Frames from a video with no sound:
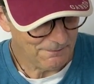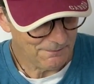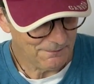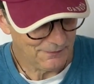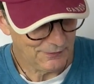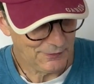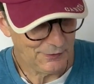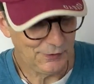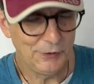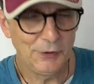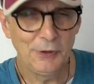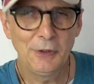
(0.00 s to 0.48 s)

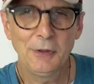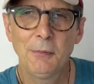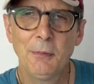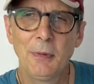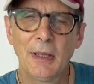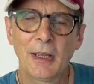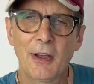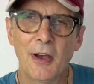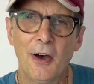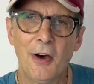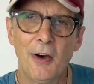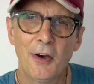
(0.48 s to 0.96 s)
too,
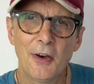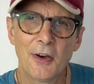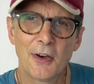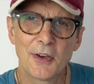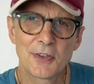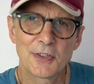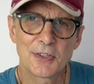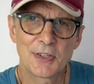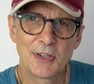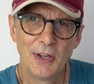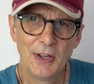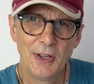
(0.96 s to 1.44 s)

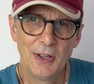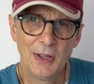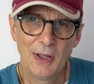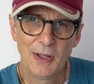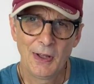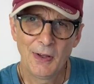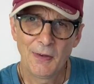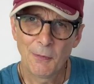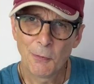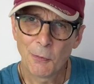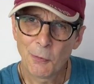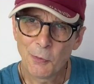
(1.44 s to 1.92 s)
because
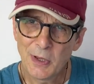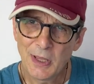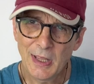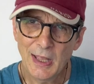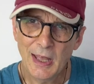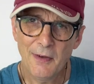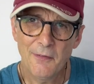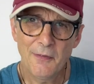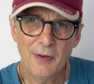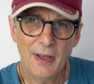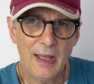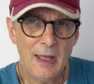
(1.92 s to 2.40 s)
we
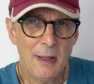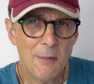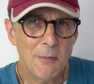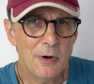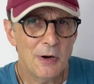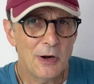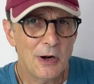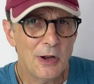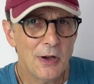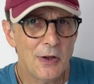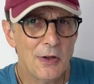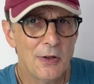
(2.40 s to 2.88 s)
have
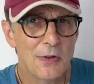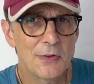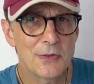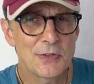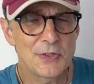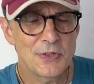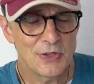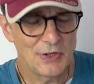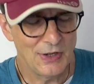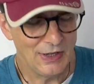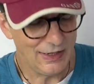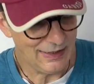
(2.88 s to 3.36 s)

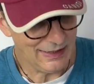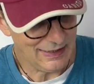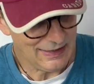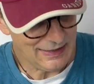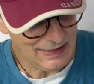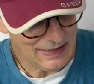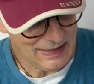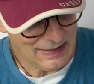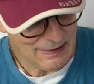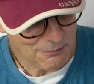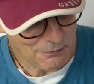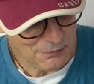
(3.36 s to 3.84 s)
hammer-ons
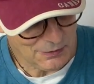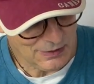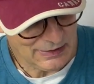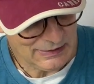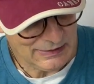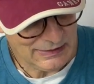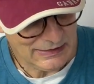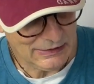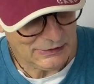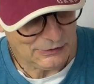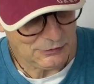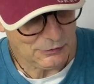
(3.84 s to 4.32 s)
and we
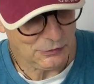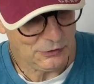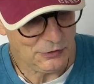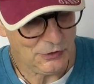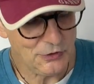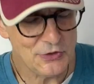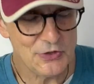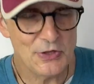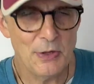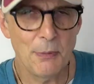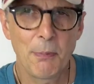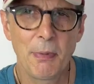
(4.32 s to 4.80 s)
need to
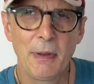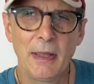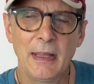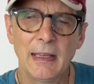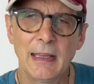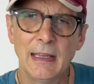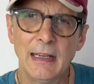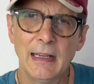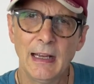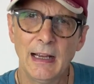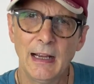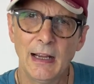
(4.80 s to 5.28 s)
use the
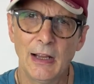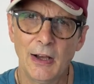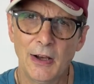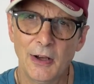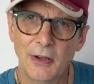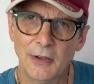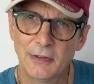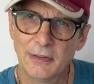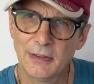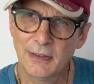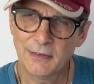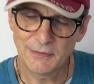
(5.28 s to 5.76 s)
pinky a
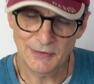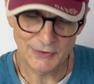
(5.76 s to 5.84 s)
lot, and